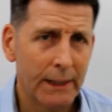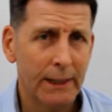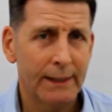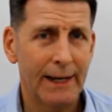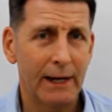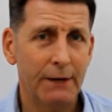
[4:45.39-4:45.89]

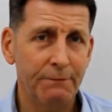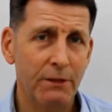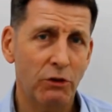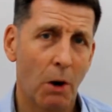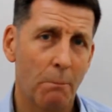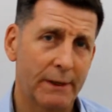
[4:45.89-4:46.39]
Now, if this
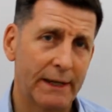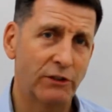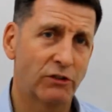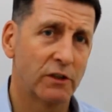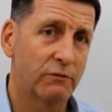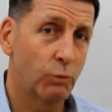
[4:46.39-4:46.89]

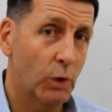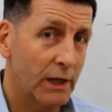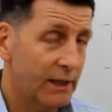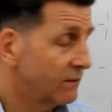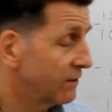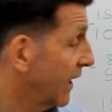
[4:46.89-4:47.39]
combination of
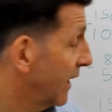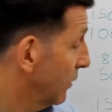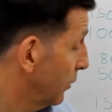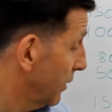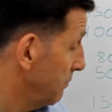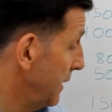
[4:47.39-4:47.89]
working together
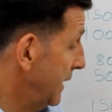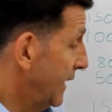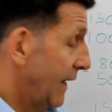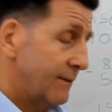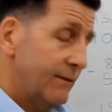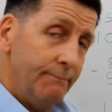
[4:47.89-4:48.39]
with a
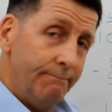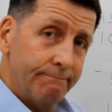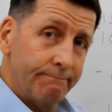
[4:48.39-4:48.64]
mediator,